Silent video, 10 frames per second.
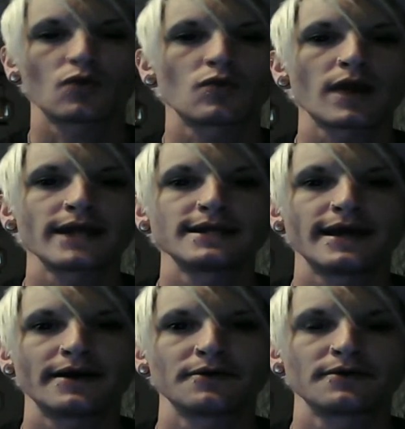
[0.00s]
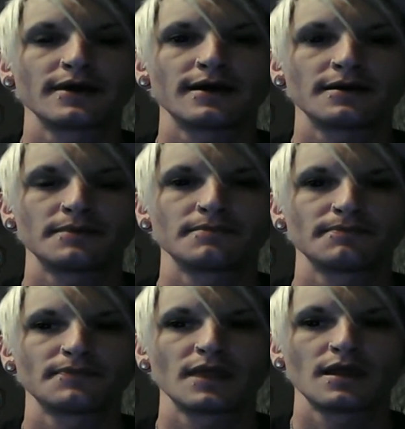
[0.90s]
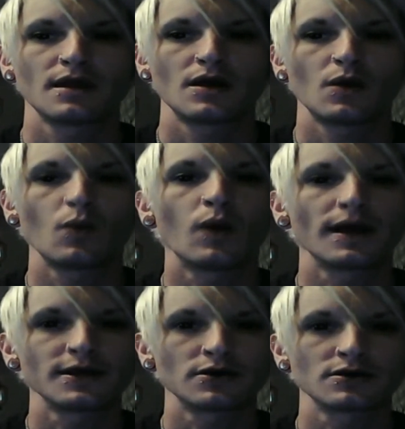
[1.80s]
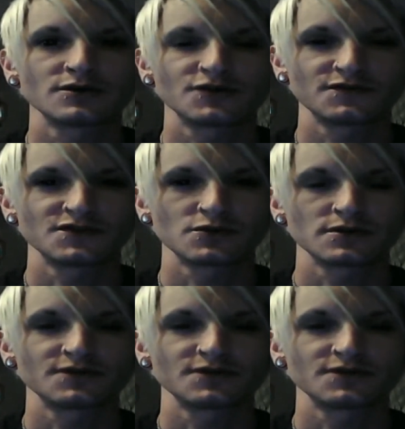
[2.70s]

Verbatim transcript: Write down um, what your servitor